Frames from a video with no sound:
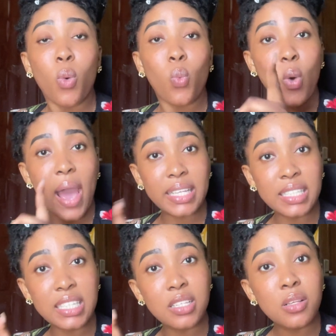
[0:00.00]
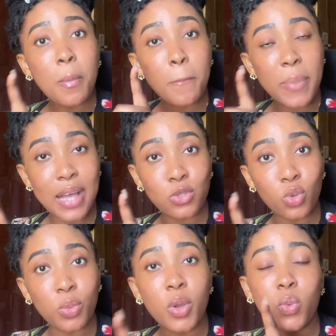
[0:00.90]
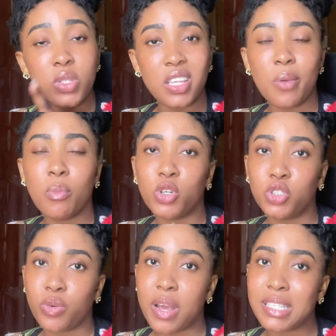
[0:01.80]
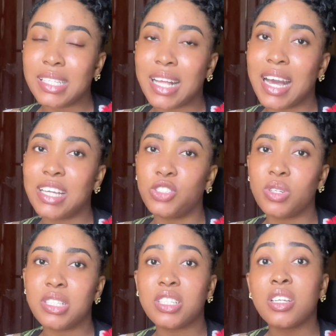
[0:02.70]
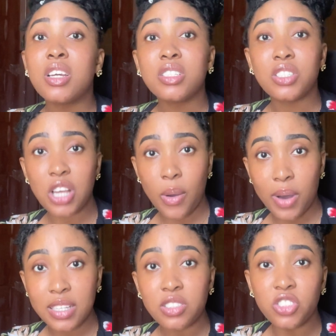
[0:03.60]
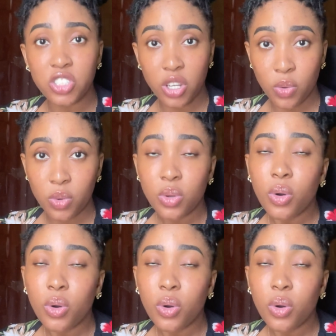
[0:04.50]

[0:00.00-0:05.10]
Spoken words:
whitening bar soap with a moisturizing and hydrating shower gel.